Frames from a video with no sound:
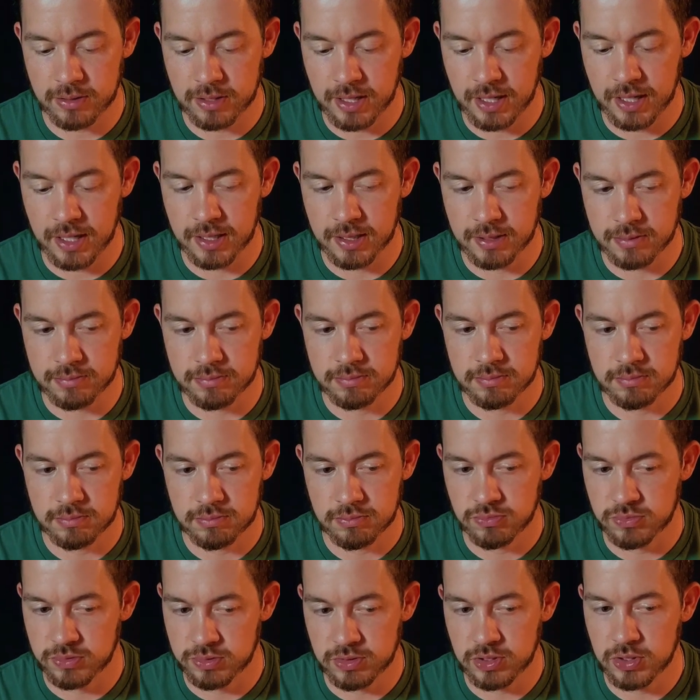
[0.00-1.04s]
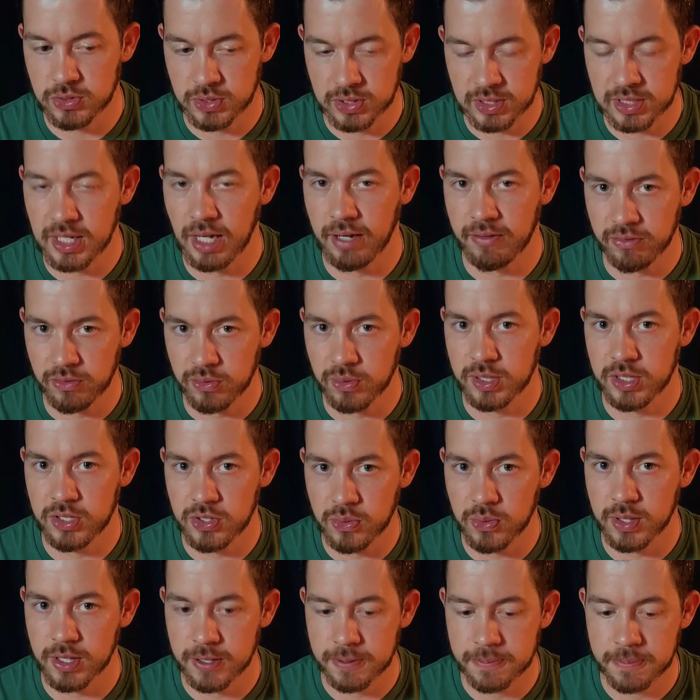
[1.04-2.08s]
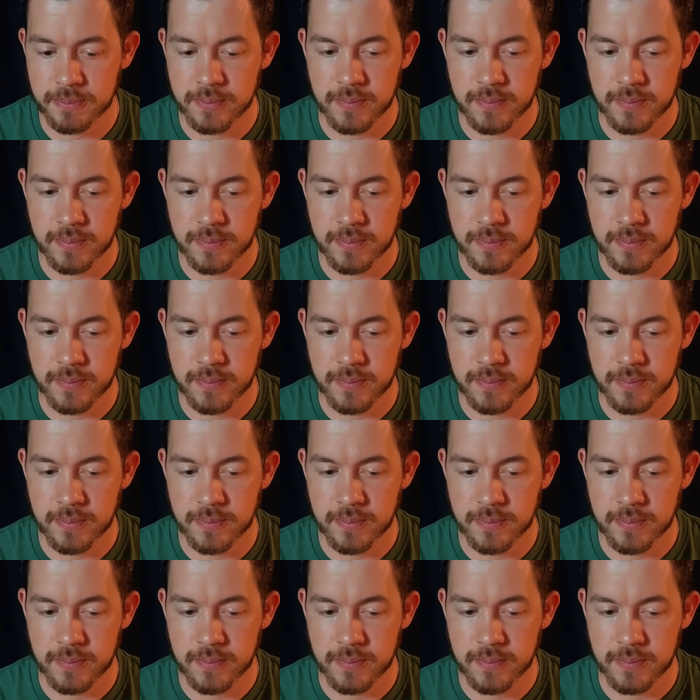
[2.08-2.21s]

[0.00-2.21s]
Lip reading: then you can definitely do it.